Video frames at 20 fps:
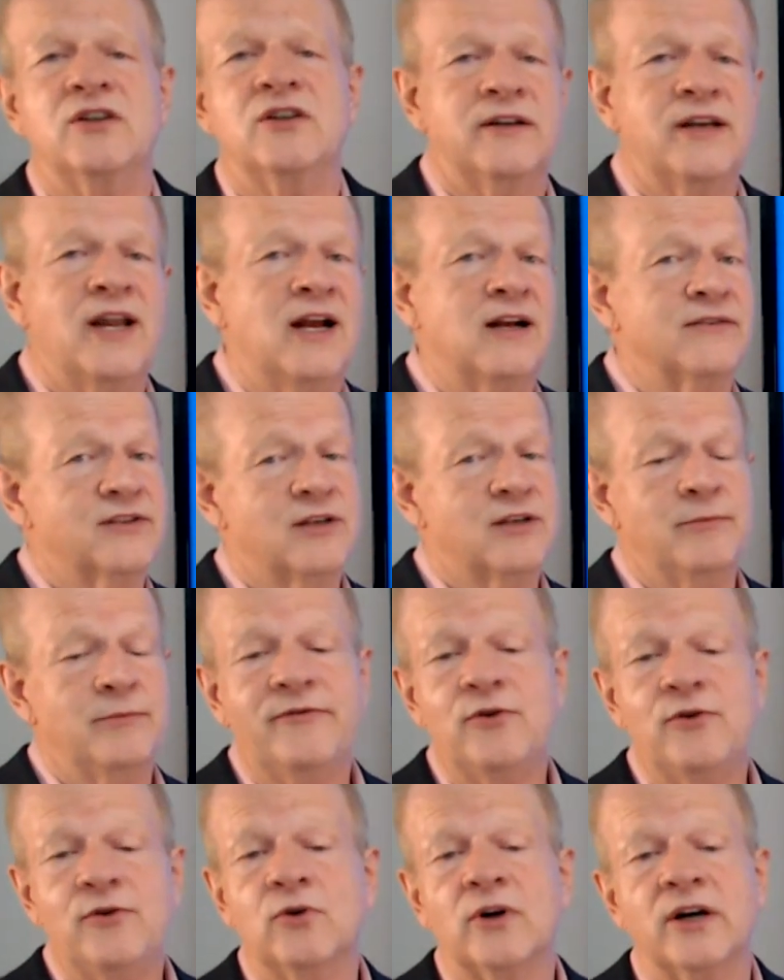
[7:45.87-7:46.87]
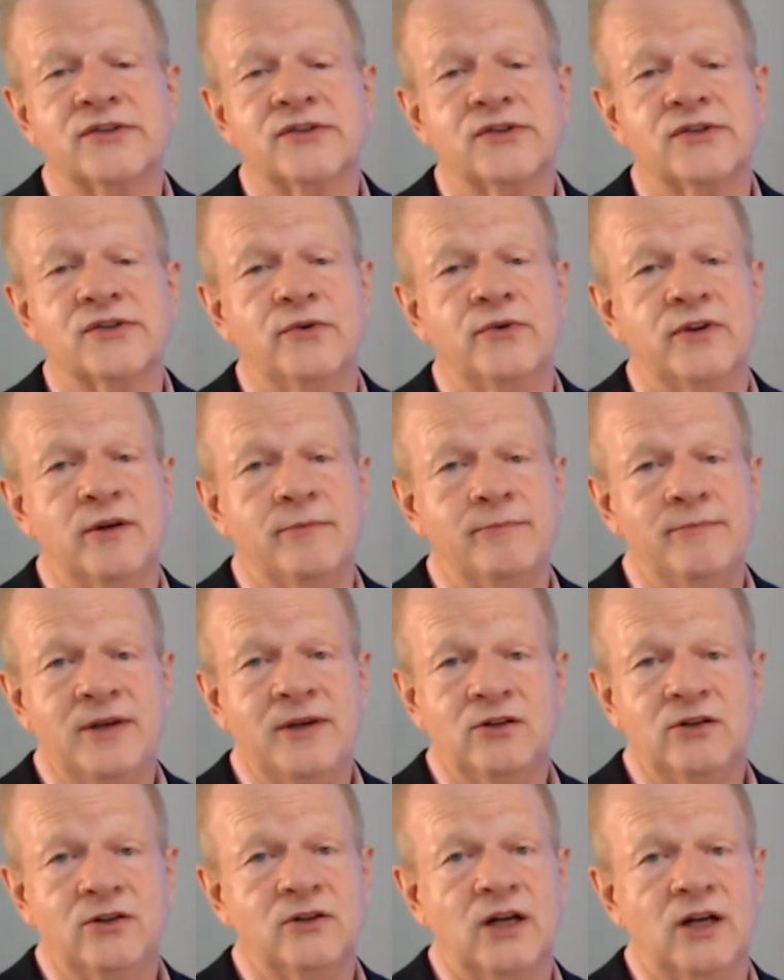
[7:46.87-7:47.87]
Now, some of you are also in the
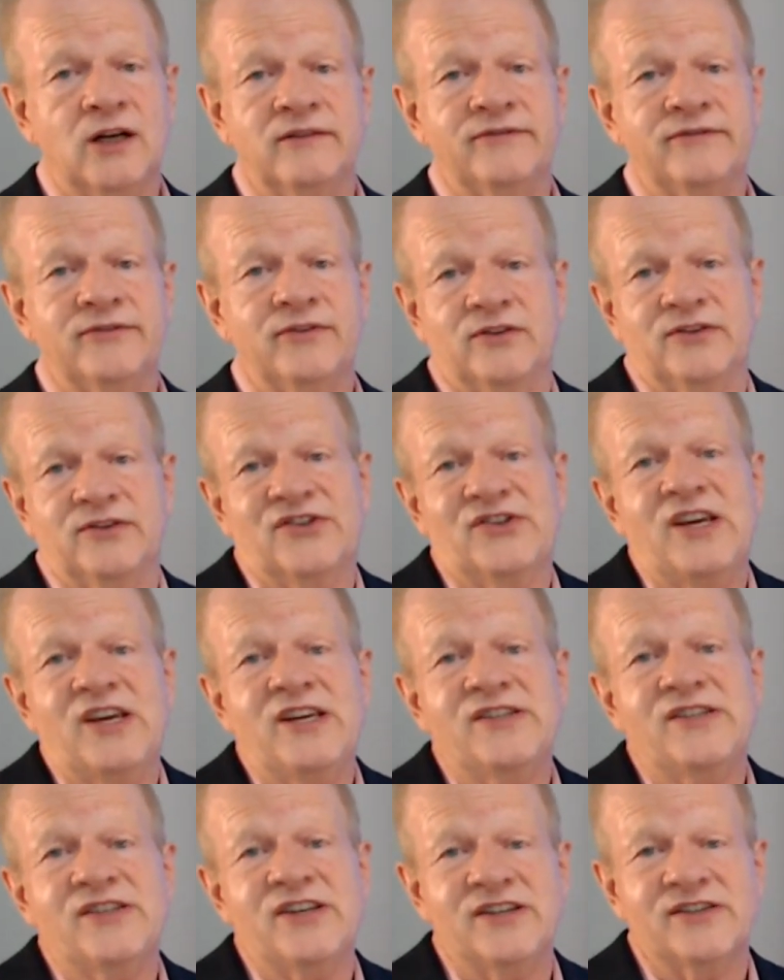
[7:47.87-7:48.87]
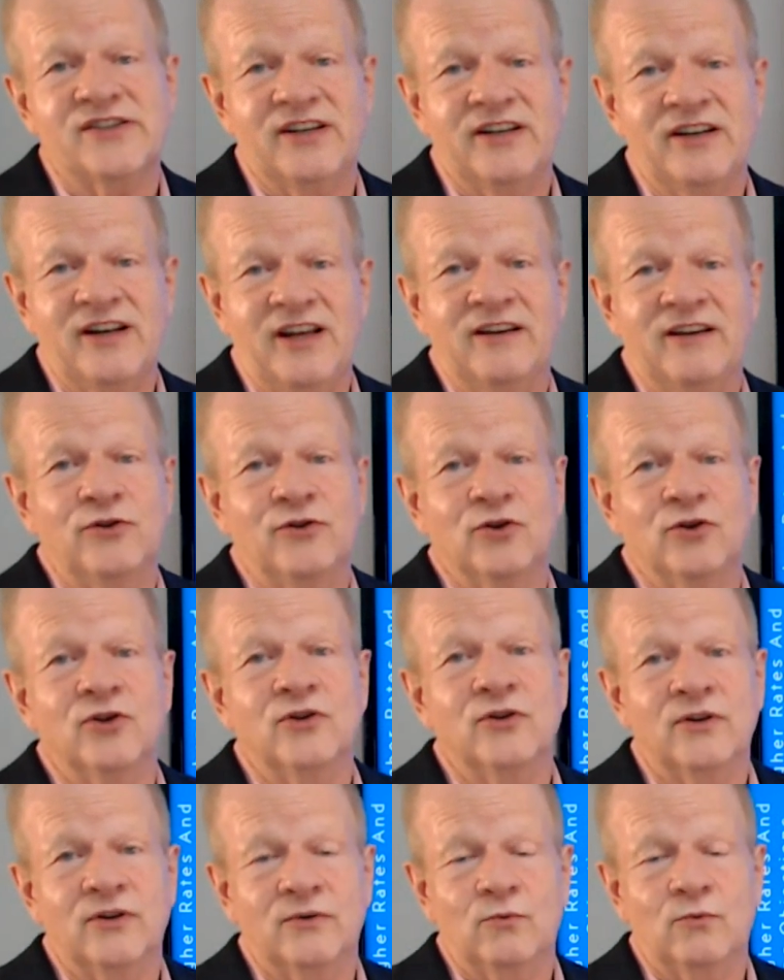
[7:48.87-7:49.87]
middle of ski season if
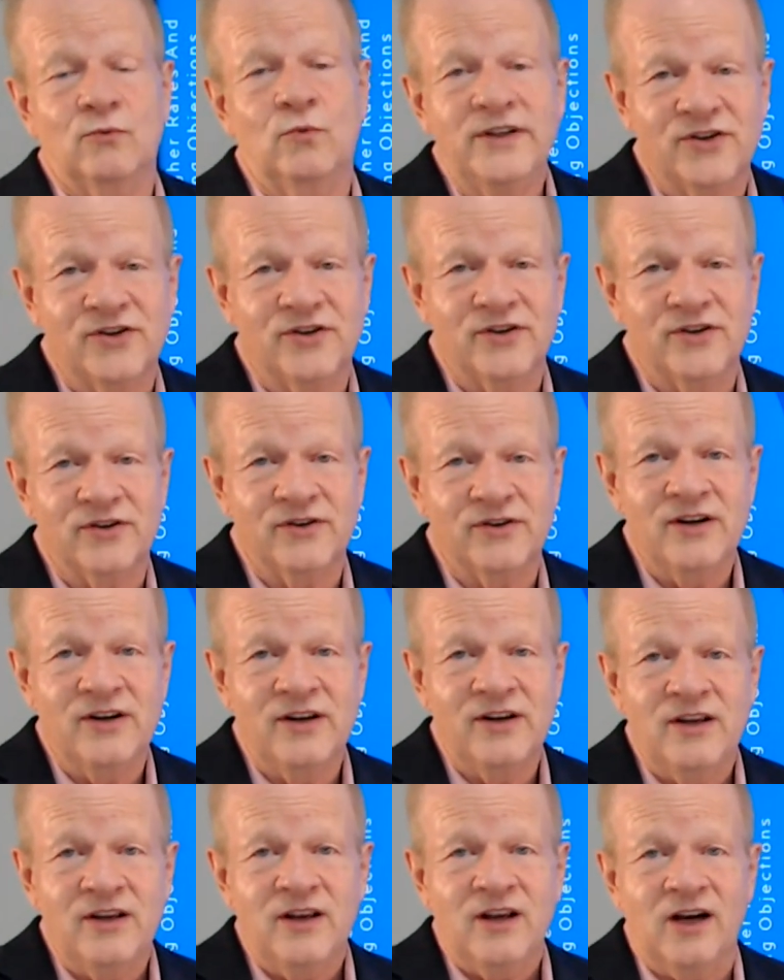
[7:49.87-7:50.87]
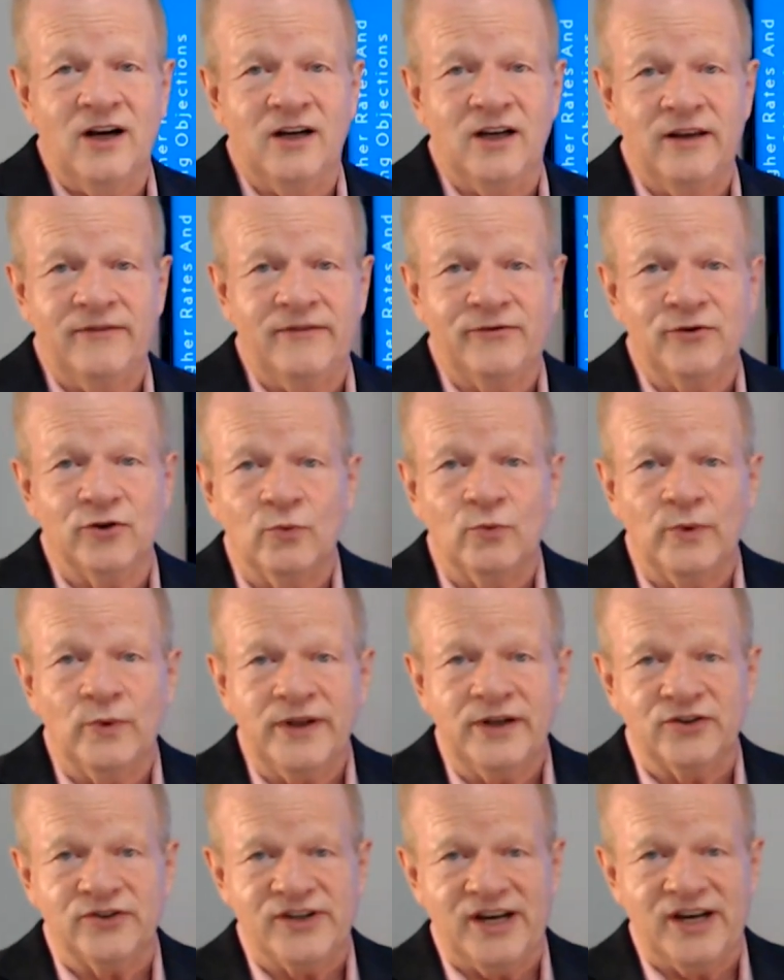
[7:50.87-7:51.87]
you're if you're a
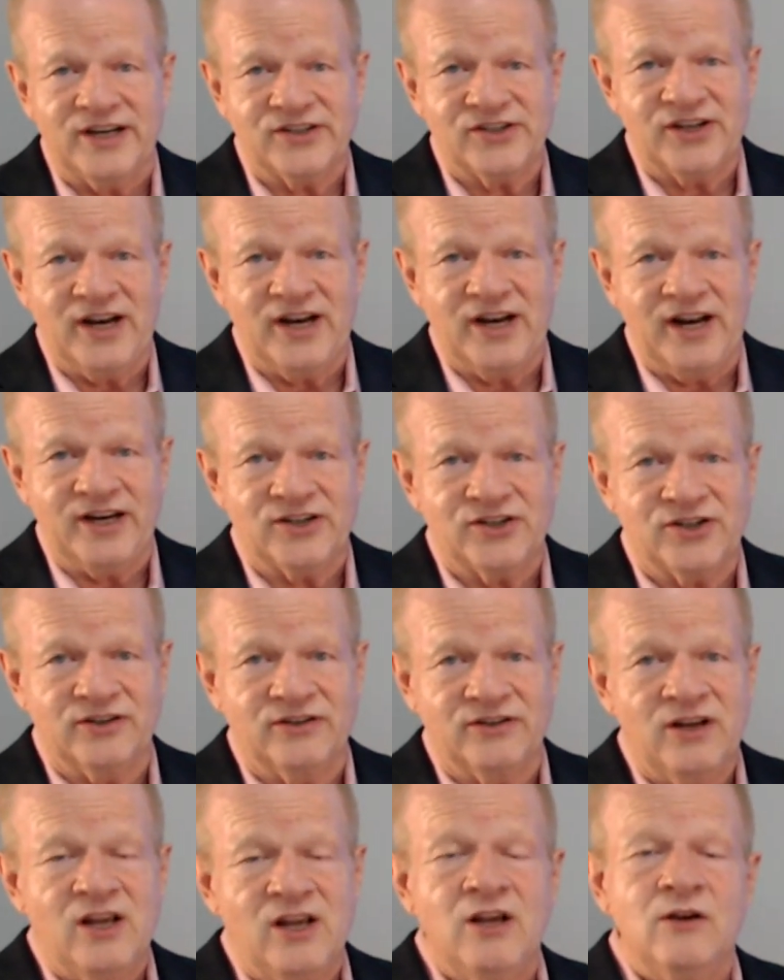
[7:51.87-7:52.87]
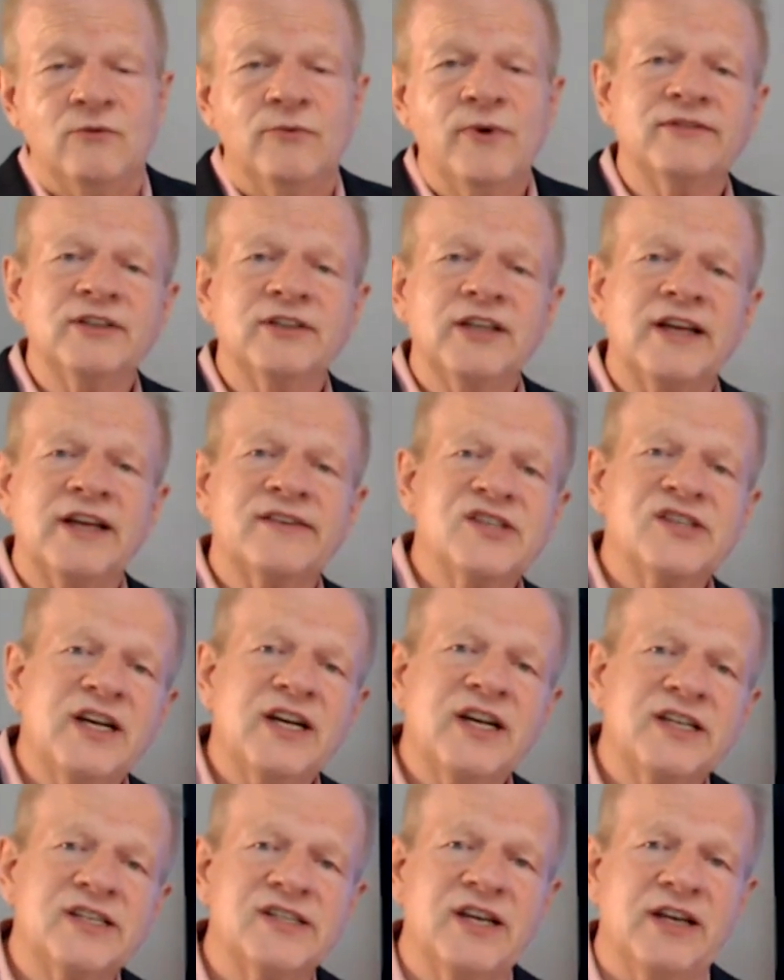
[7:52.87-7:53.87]
winter destination. We have a lot of
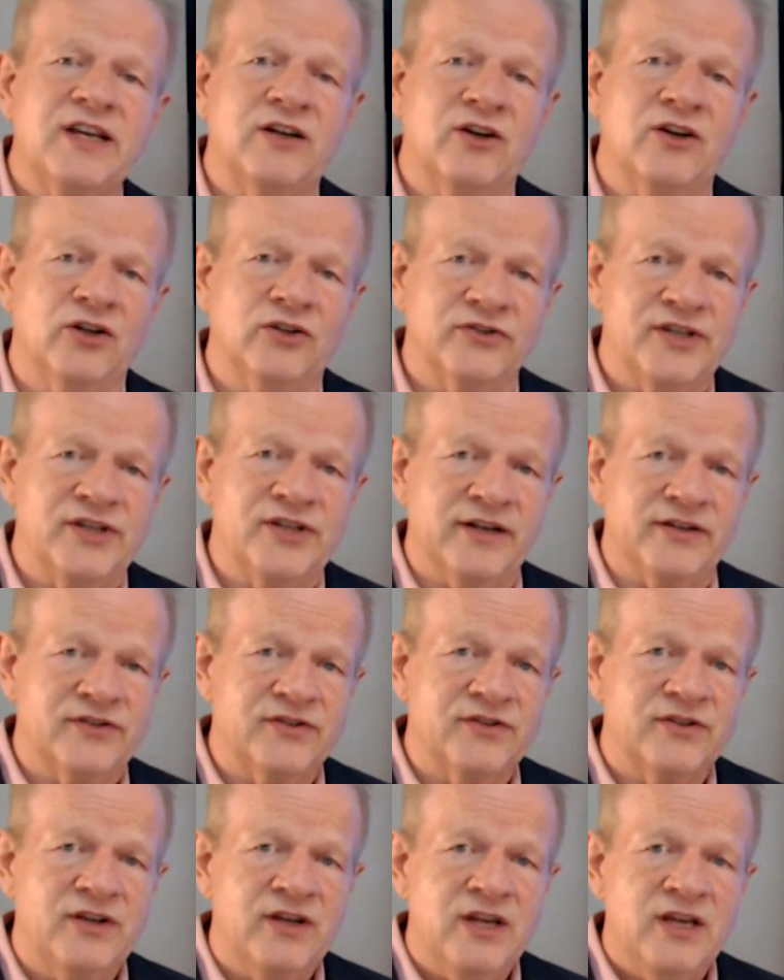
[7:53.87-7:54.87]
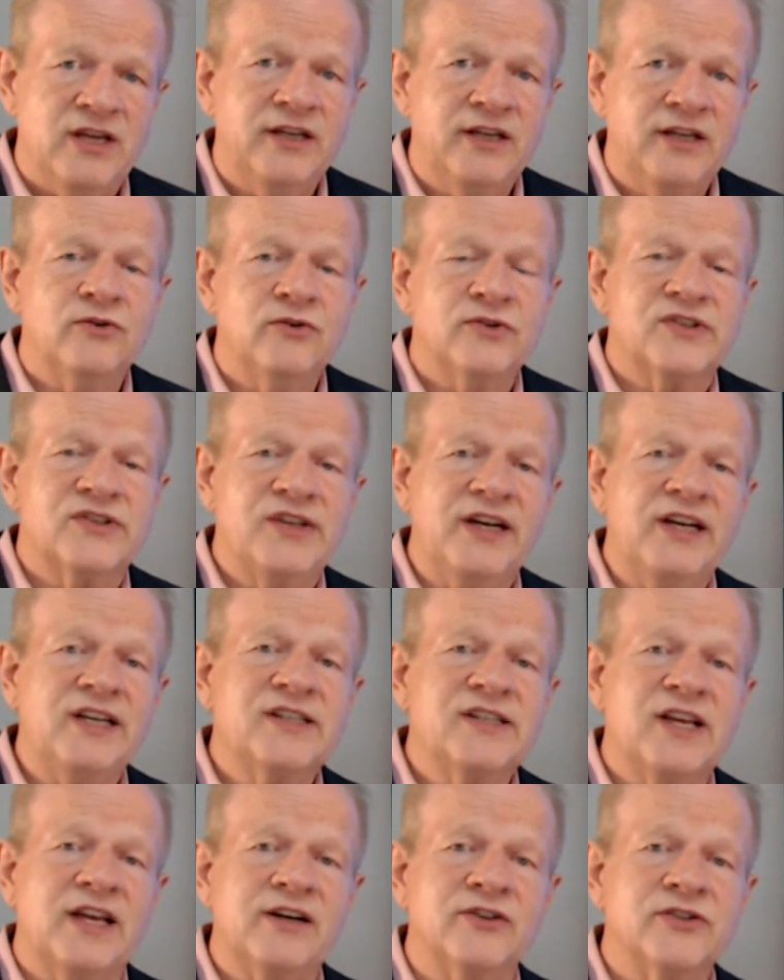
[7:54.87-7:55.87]
city center hotels. City
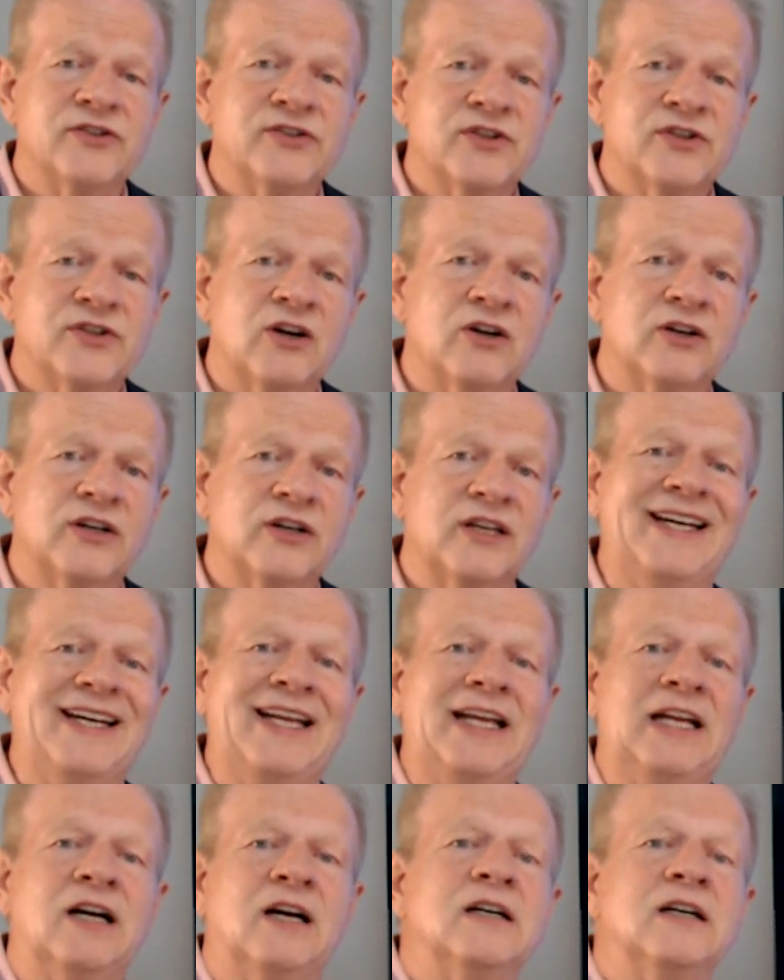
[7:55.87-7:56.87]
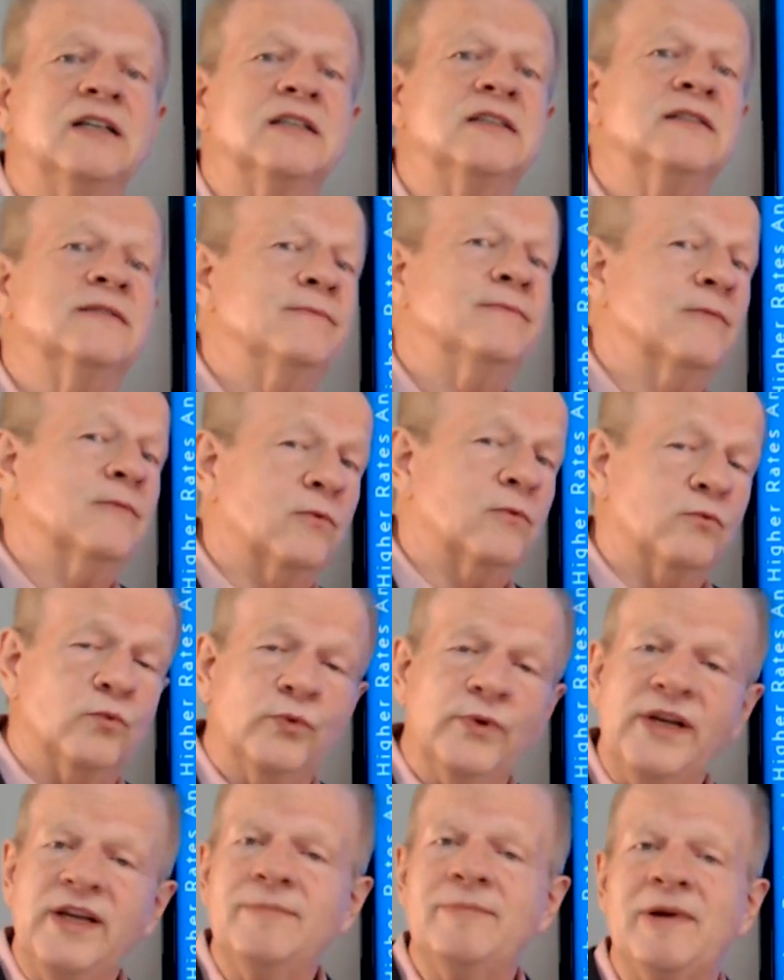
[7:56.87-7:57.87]
centers are getting a
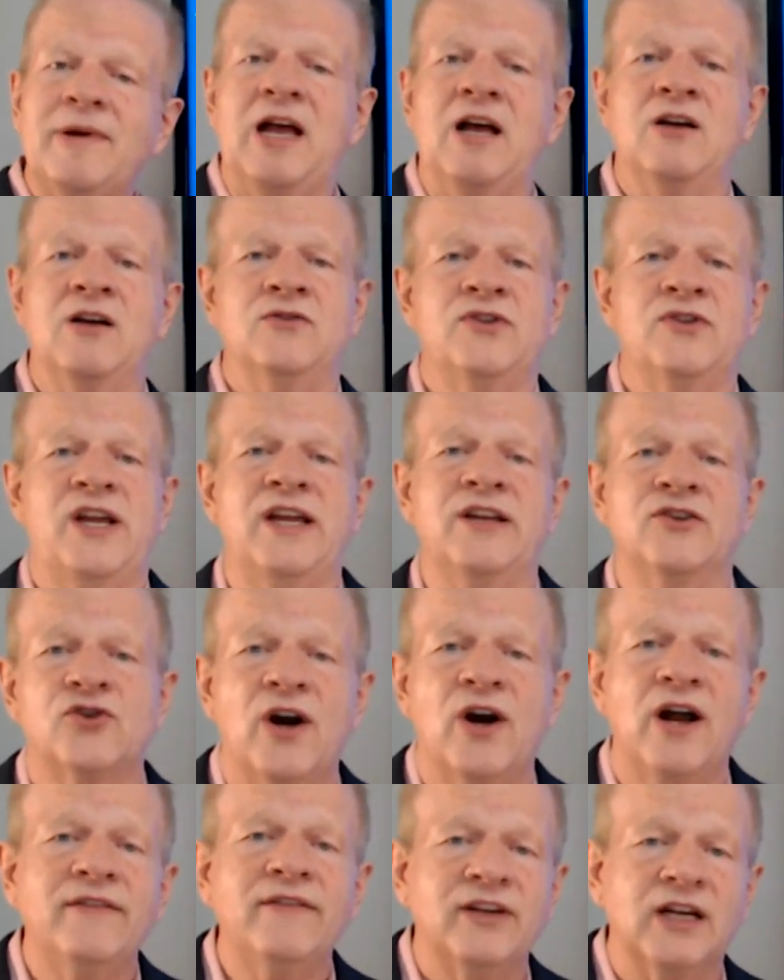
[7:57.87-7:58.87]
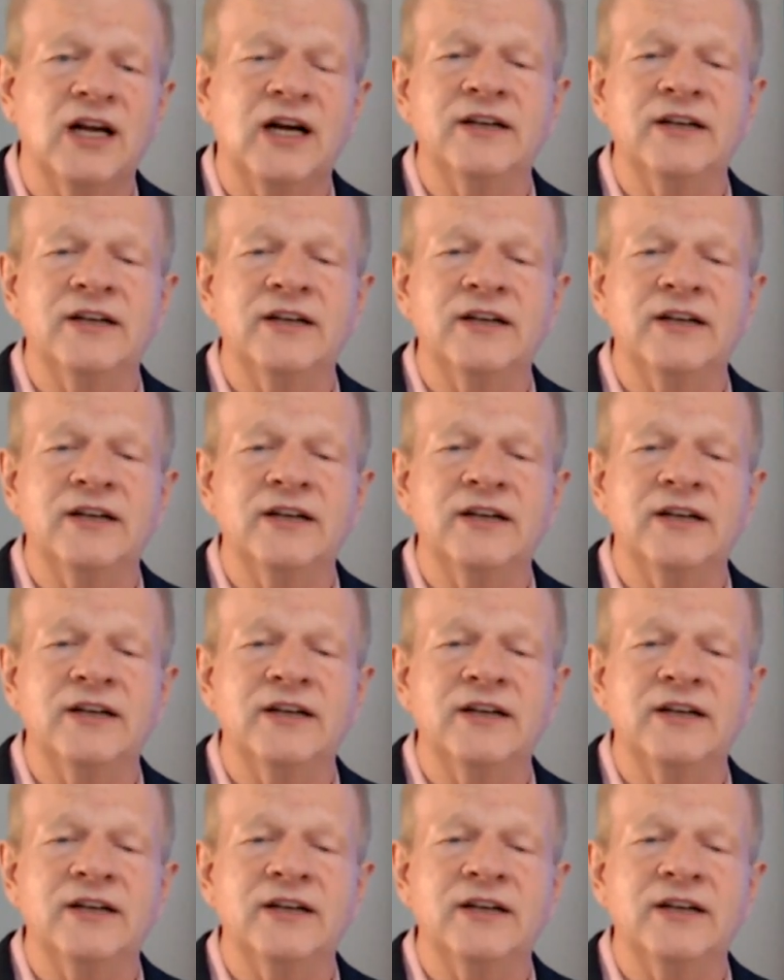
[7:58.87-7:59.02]
rebound in traffic.